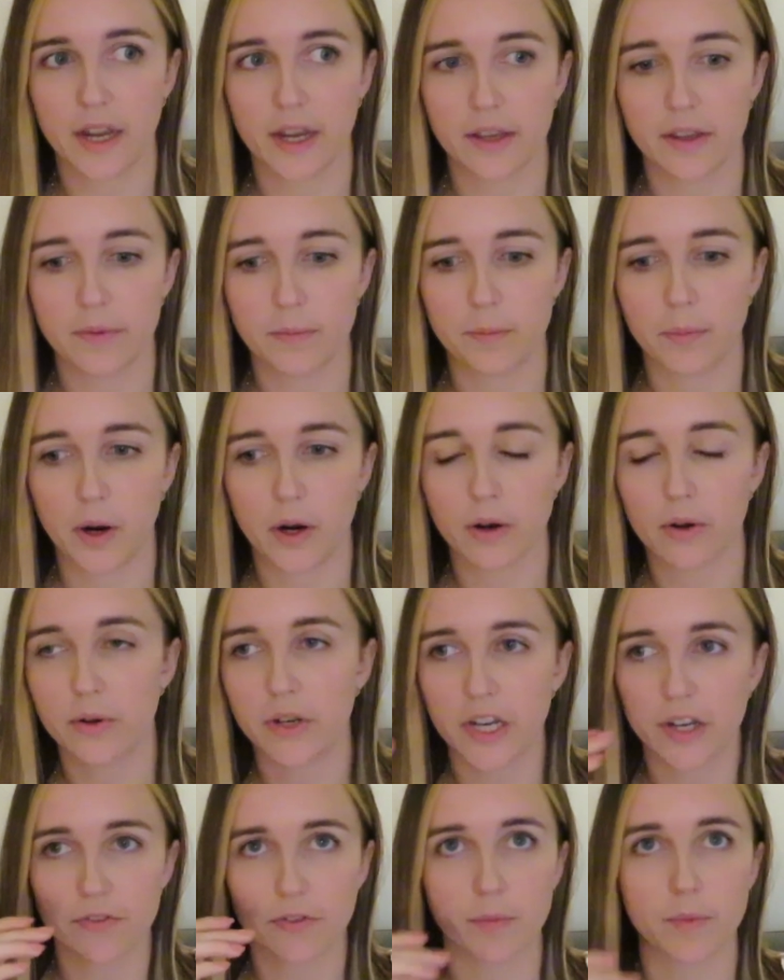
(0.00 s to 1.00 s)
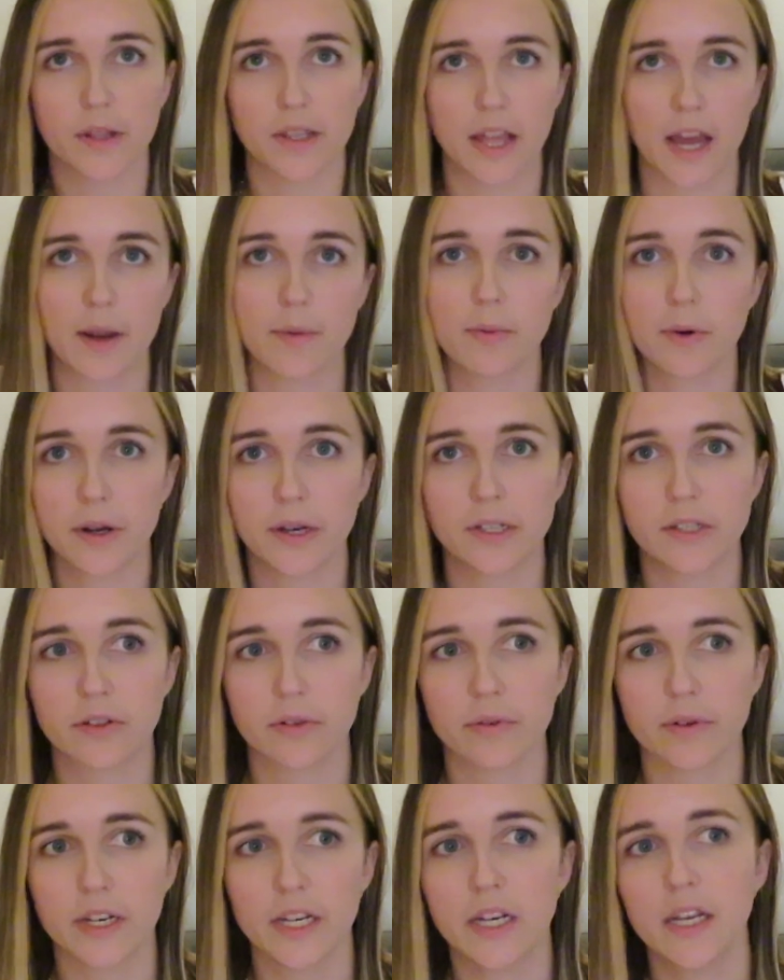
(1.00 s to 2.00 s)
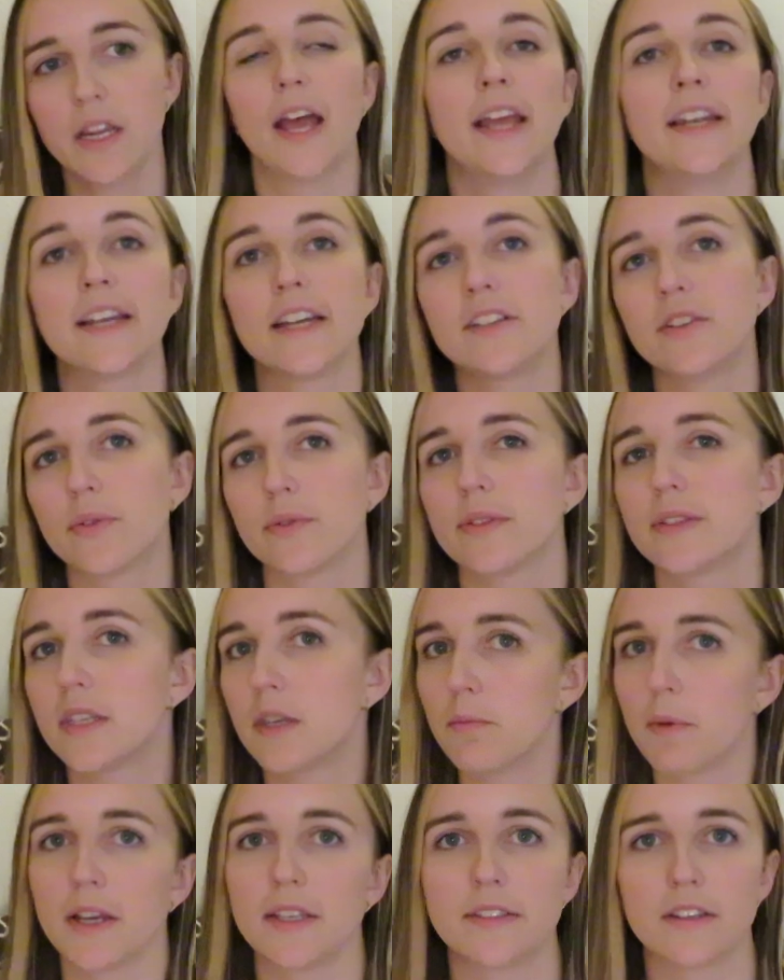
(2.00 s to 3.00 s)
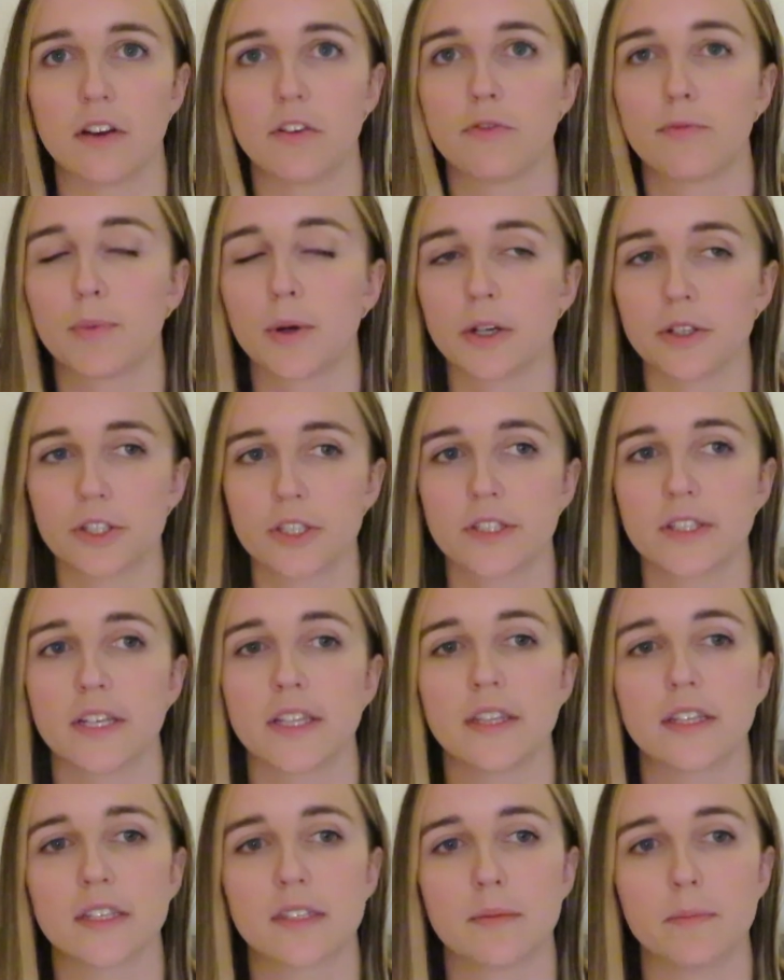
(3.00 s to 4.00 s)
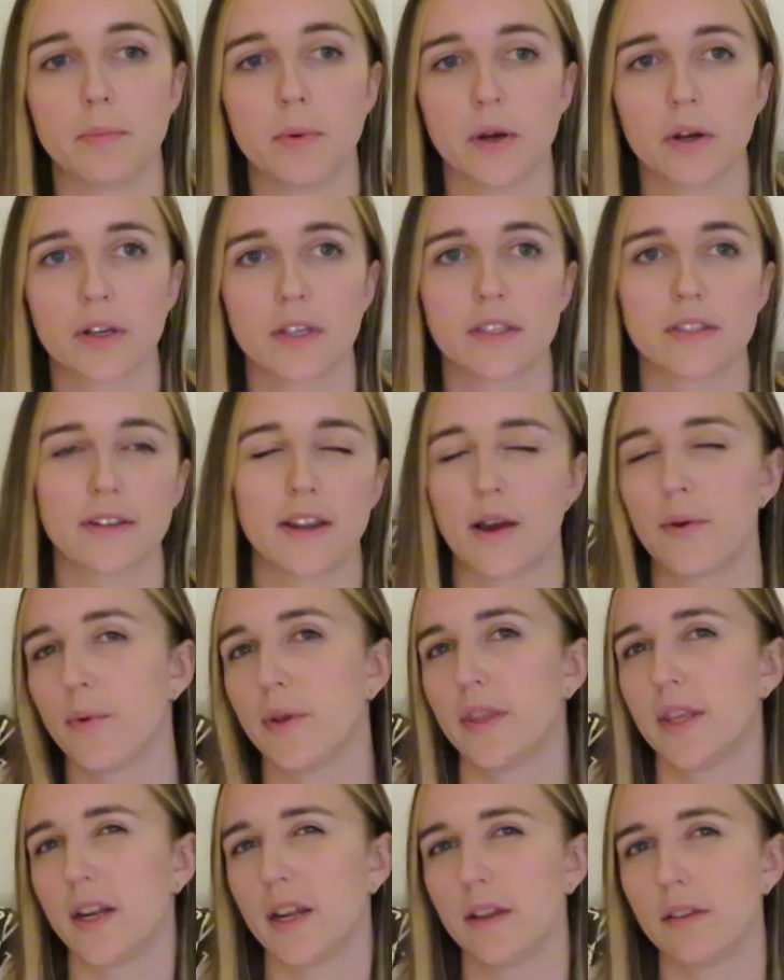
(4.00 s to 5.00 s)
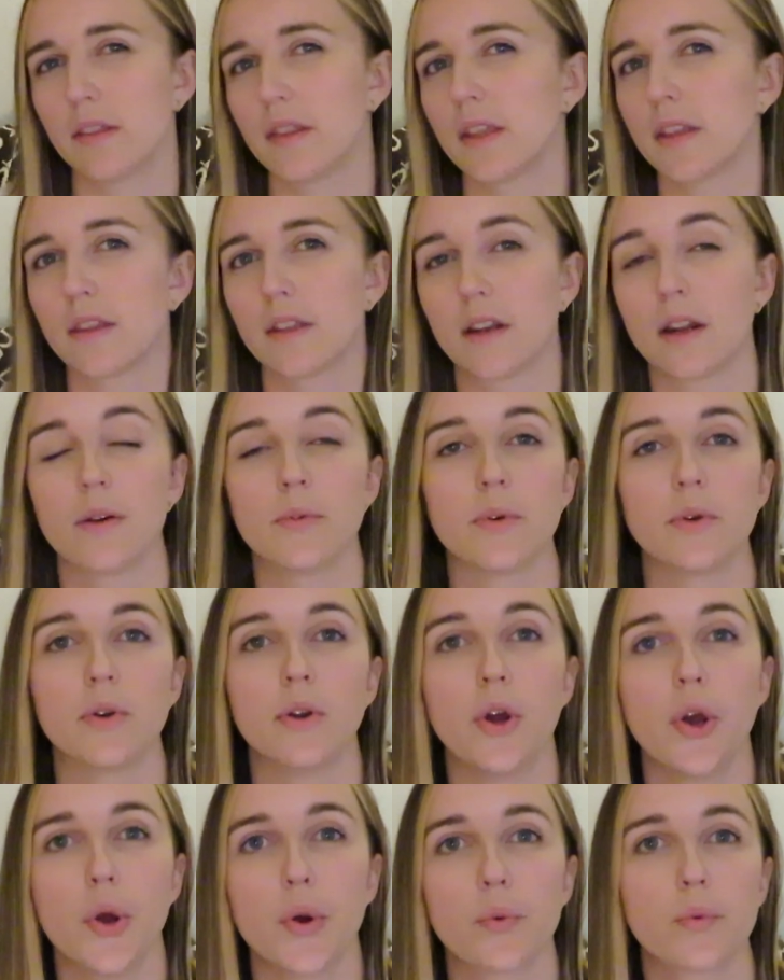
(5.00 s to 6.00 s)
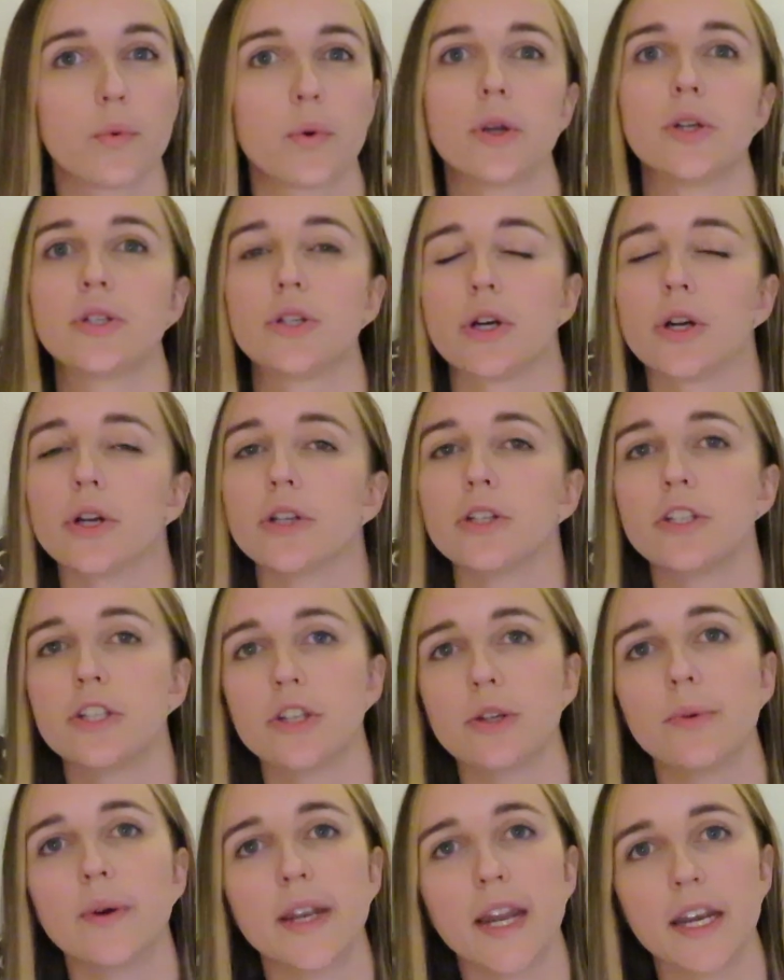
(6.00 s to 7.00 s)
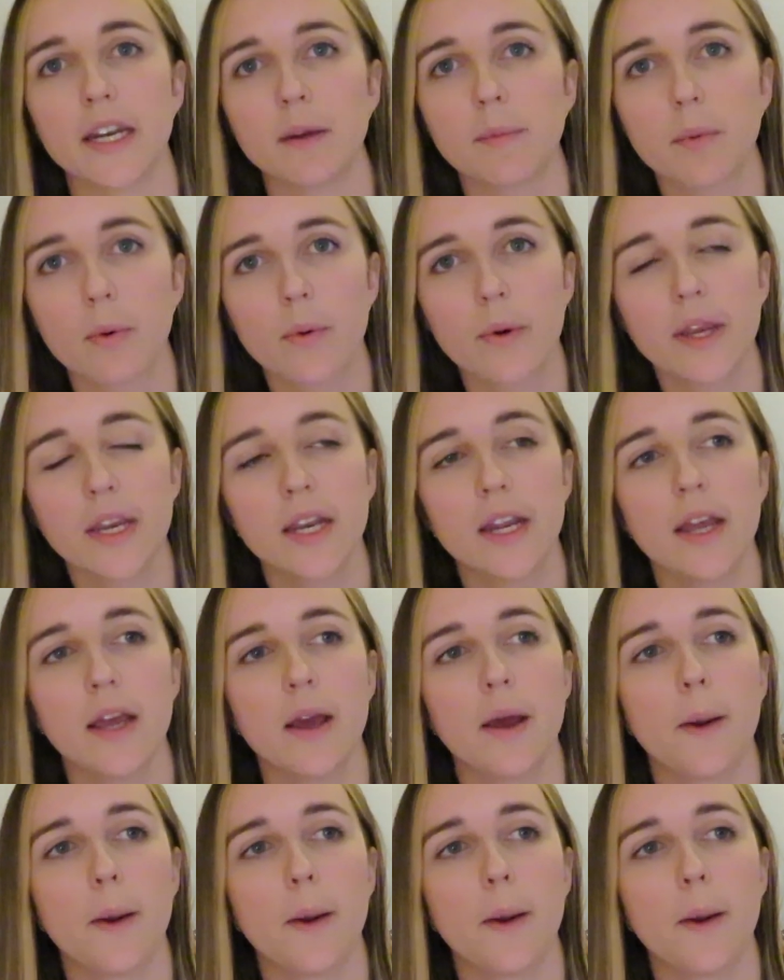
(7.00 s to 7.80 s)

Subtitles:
I borrowed it from the library to read, and I don't see myself purchasing this book. It's not one that I think that I would return to at any point,